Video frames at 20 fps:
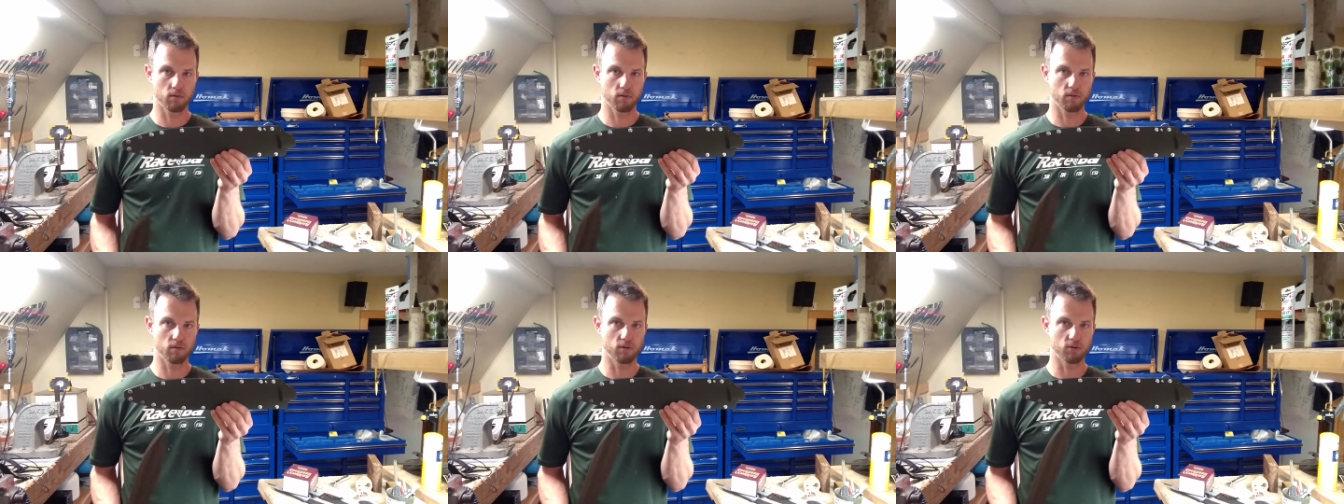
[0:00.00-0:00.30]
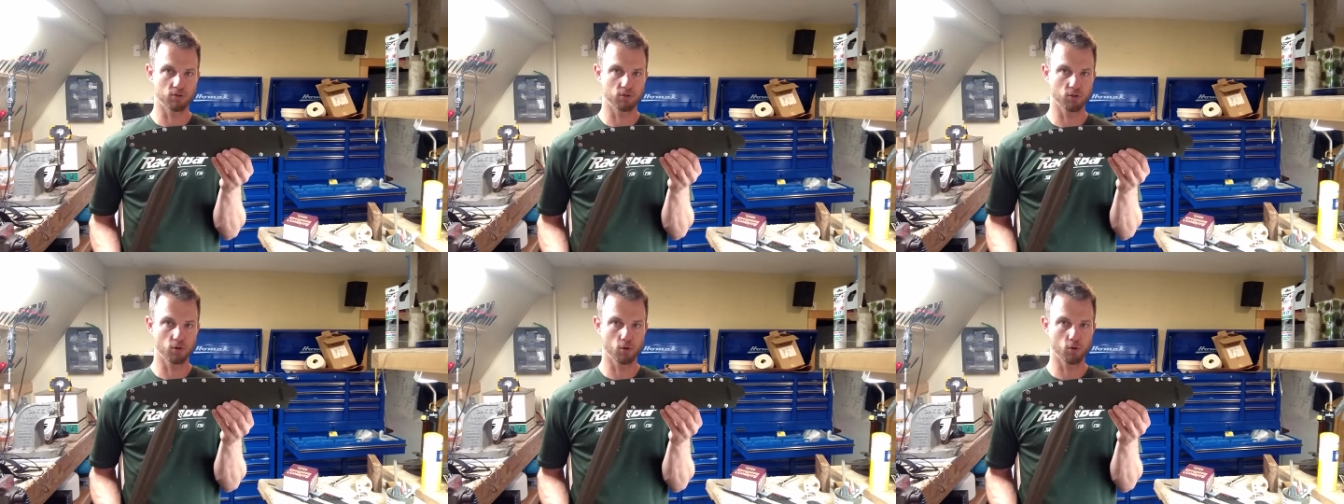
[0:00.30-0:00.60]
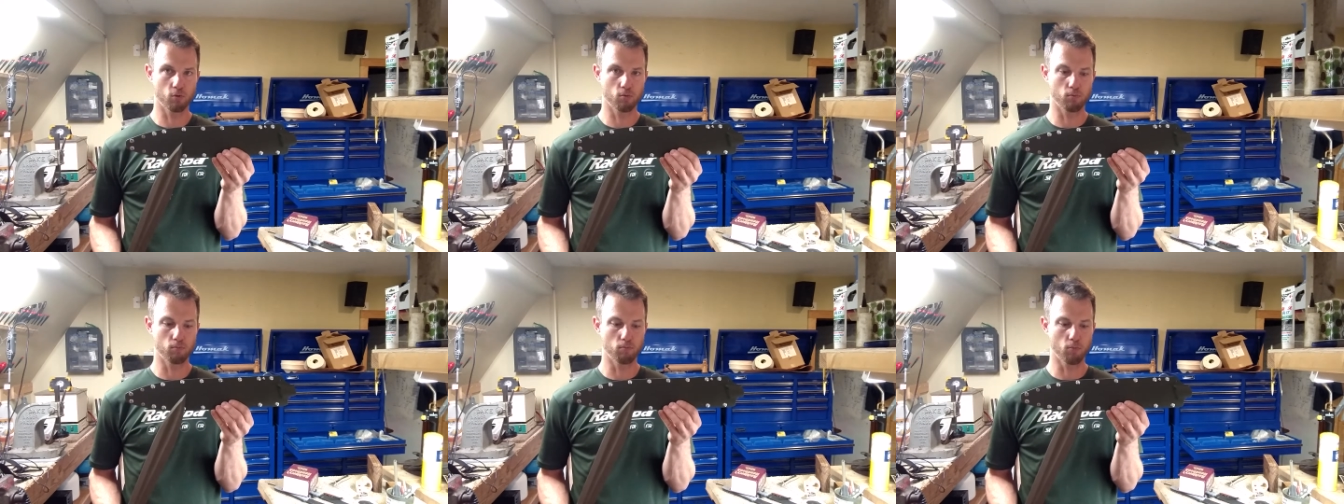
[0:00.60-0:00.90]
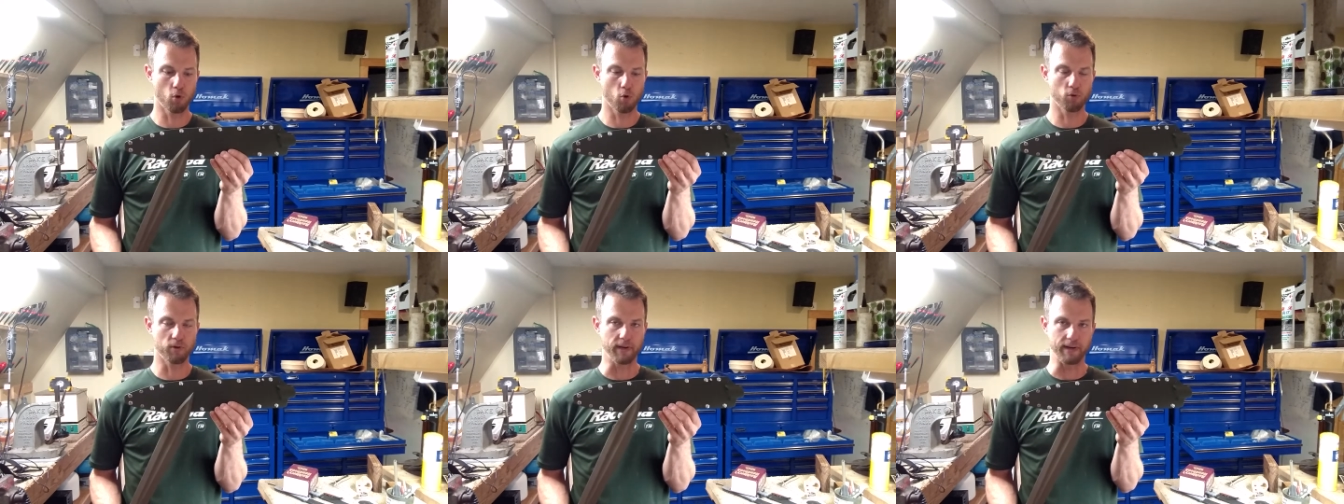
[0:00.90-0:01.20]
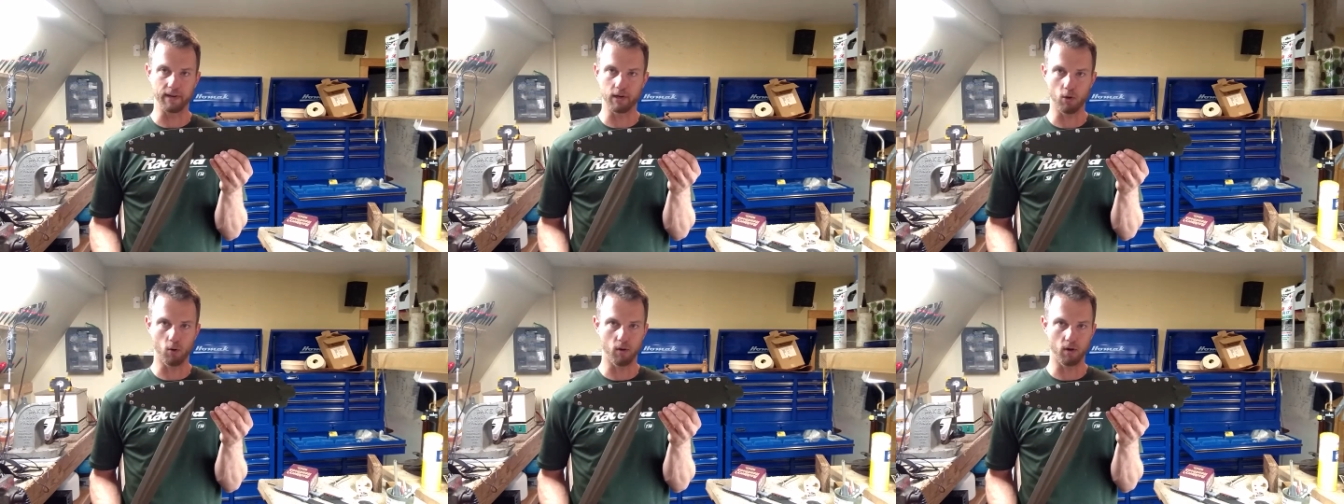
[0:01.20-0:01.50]
there's no molding
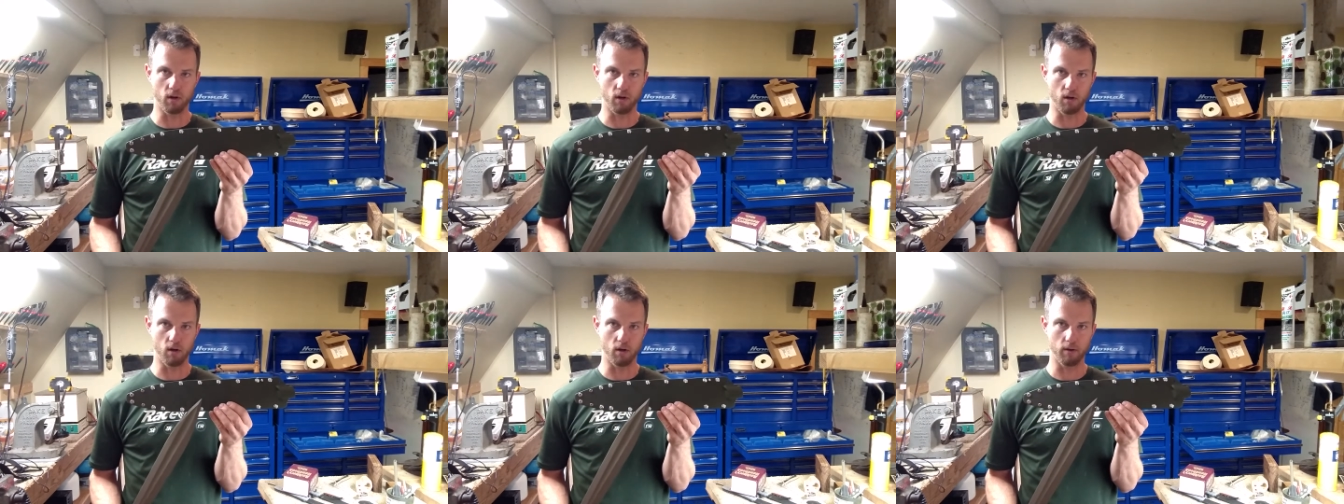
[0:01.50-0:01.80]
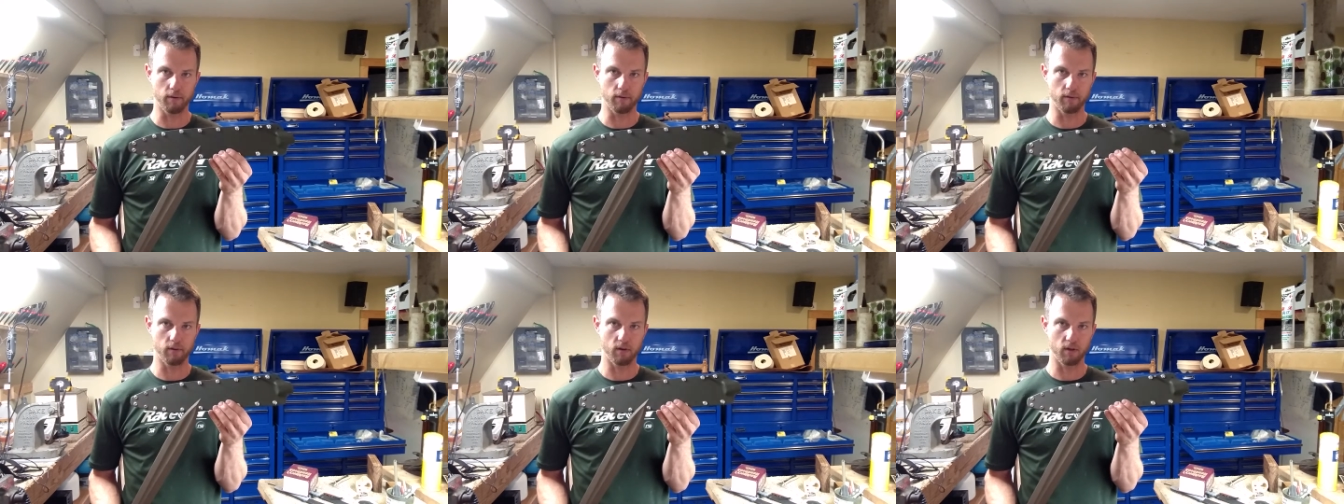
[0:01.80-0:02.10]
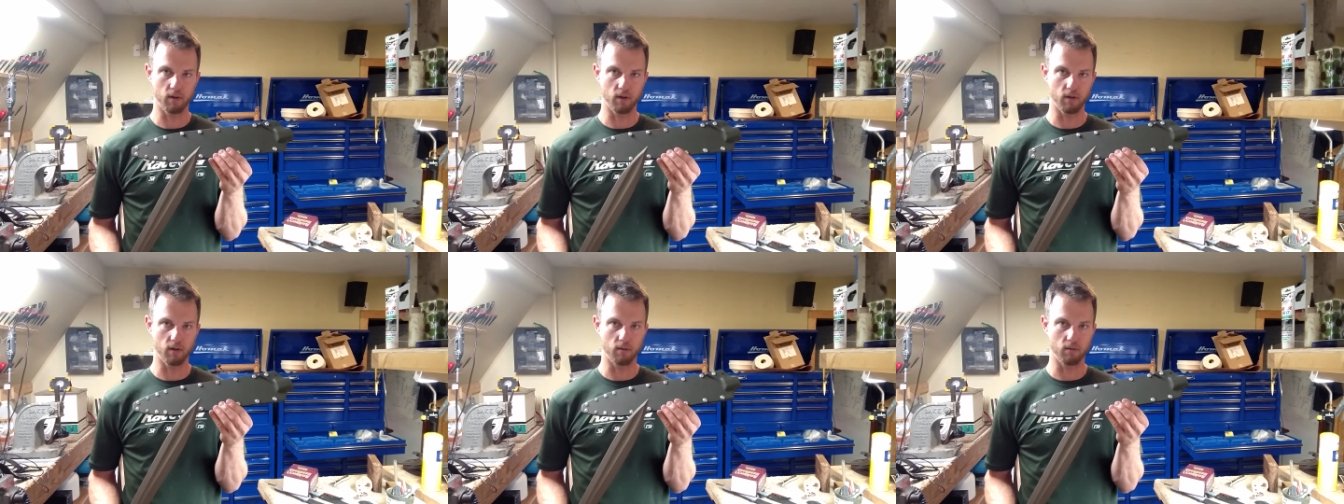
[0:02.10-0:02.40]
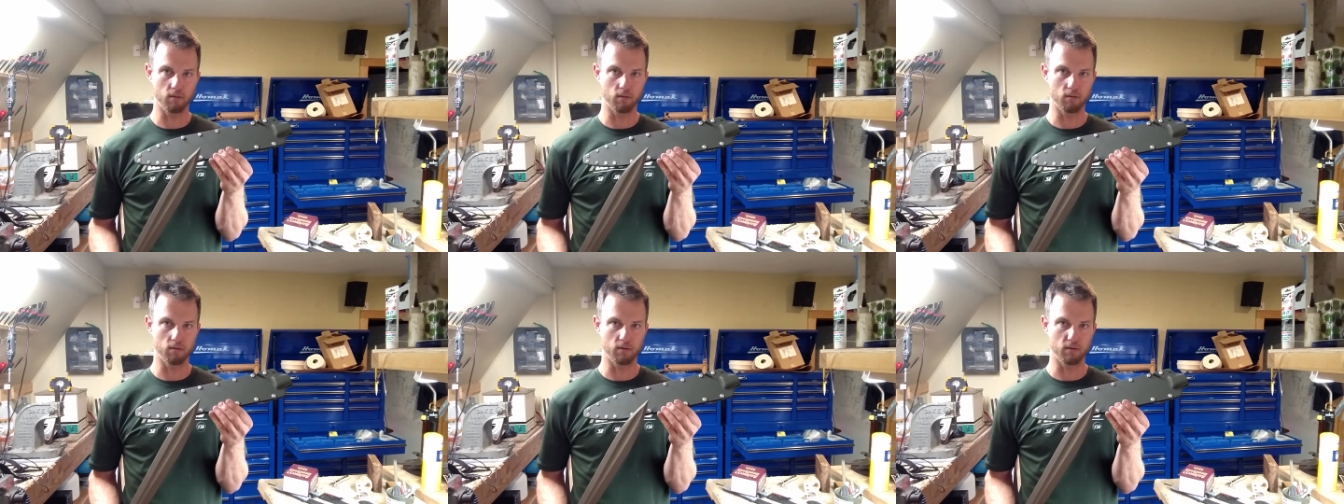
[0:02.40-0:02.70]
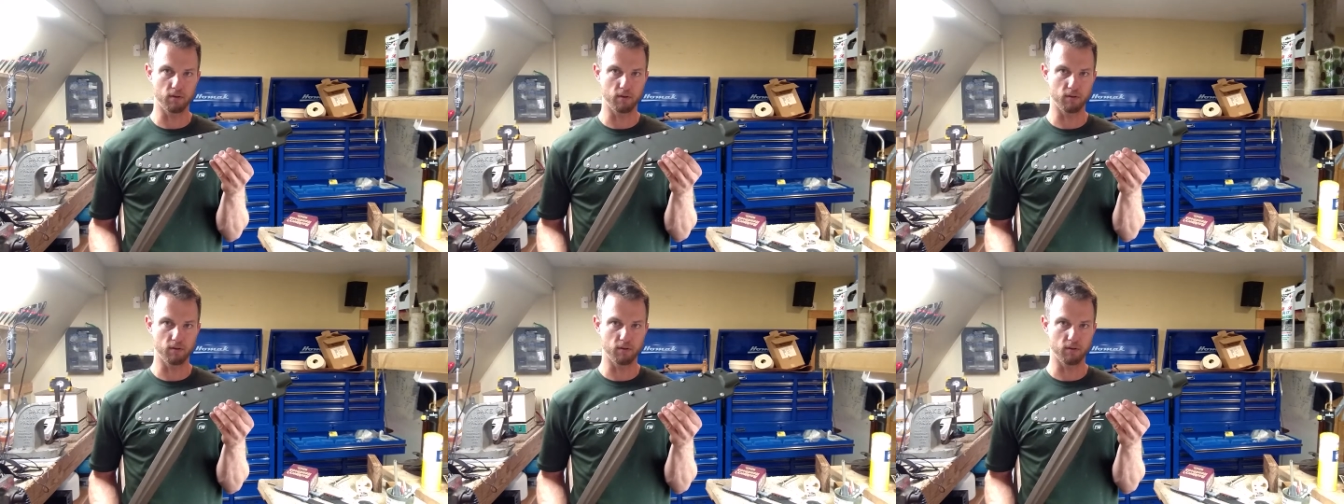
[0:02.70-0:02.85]
going on in